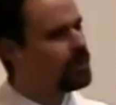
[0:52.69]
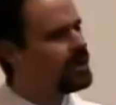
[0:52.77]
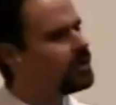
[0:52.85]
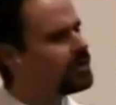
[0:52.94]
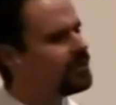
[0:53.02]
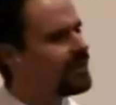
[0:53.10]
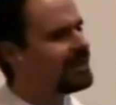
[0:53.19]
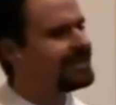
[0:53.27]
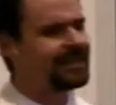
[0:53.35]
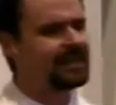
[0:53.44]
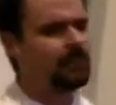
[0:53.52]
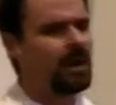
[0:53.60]
weird
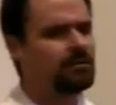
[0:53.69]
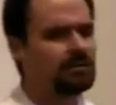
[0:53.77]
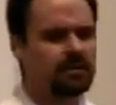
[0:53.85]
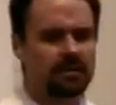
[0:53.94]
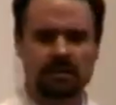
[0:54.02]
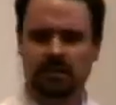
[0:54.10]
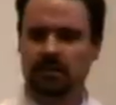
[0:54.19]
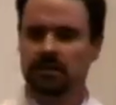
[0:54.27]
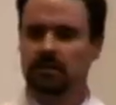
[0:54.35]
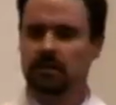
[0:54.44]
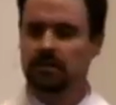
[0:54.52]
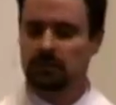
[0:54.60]
event on the mountain?
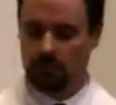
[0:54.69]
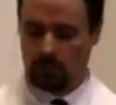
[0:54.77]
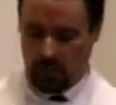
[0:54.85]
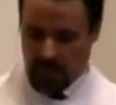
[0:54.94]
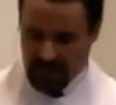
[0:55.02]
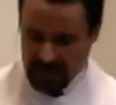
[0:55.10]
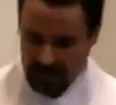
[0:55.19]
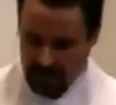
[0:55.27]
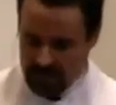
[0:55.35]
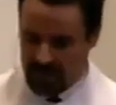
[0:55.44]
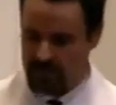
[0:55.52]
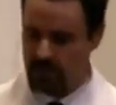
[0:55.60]
Why
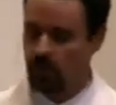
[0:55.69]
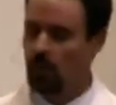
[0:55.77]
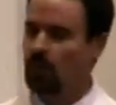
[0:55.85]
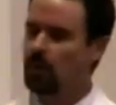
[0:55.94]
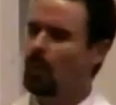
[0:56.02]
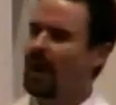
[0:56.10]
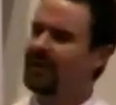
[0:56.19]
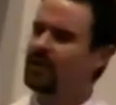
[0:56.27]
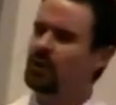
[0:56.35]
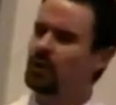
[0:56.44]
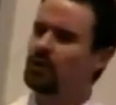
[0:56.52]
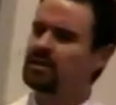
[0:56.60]
this glory? Why
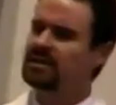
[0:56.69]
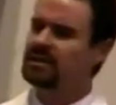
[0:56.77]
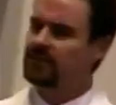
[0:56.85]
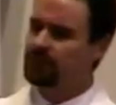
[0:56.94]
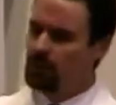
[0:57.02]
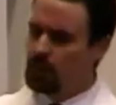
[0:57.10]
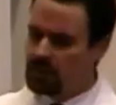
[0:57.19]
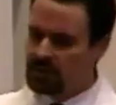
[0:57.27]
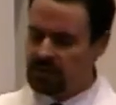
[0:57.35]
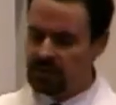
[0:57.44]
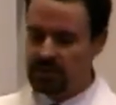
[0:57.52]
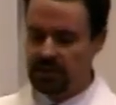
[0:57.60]
the ghosts of
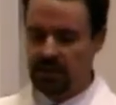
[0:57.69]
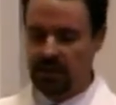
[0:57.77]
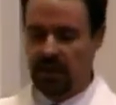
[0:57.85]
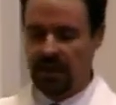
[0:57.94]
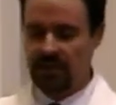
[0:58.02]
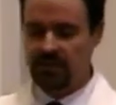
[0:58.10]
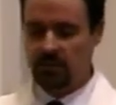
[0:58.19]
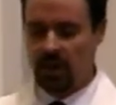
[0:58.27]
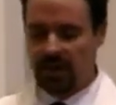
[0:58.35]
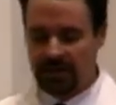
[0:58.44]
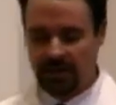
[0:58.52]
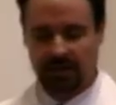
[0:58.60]
Moses and Elijah?
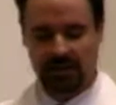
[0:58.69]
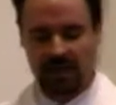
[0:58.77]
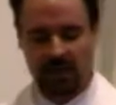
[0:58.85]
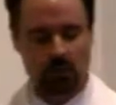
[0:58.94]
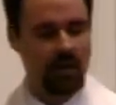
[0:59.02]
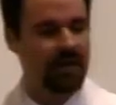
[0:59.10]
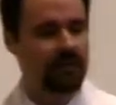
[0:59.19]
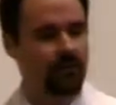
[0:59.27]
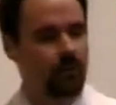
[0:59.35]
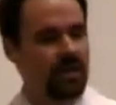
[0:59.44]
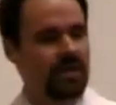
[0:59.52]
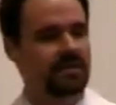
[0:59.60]
Why the cloud? Why the
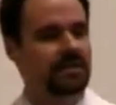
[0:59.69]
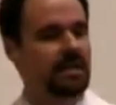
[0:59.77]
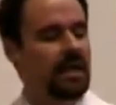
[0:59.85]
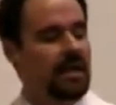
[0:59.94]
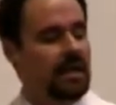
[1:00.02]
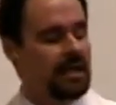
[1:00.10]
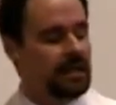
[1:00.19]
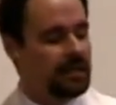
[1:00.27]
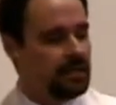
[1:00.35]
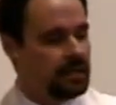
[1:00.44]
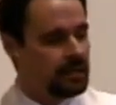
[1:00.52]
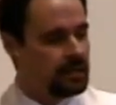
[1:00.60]
voice?
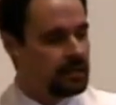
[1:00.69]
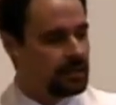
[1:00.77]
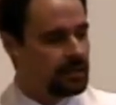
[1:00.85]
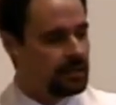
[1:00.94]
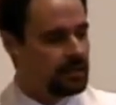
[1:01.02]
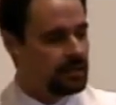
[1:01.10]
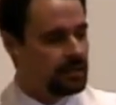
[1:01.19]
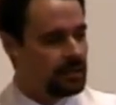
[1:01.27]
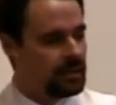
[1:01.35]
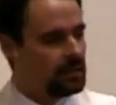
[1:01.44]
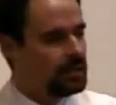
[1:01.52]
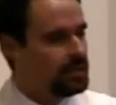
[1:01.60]

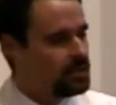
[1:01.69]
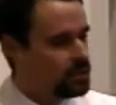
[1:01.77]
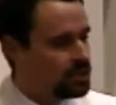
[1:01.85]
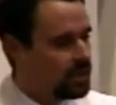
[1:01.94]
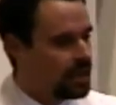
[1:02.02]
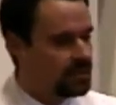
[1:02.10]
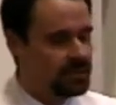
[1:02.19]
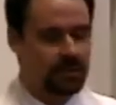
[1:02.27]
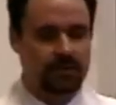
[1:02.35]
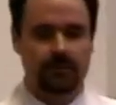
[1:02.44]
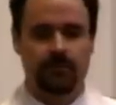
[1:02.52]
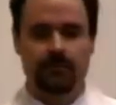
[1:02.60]
And our knee-jerk
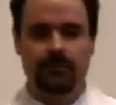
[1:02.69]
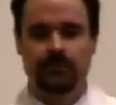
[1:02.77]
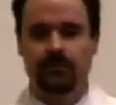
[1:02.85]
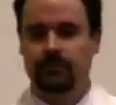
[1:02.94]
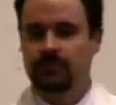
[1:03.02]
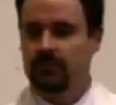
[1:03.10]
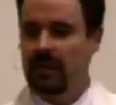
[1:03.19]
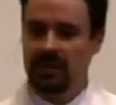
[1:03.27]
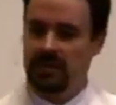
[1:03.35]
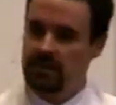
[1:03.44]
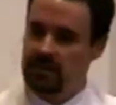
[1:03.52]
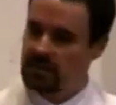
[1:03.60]
answer,
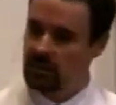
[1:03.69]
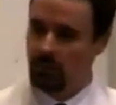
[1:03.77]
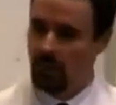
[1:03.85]
and it isn't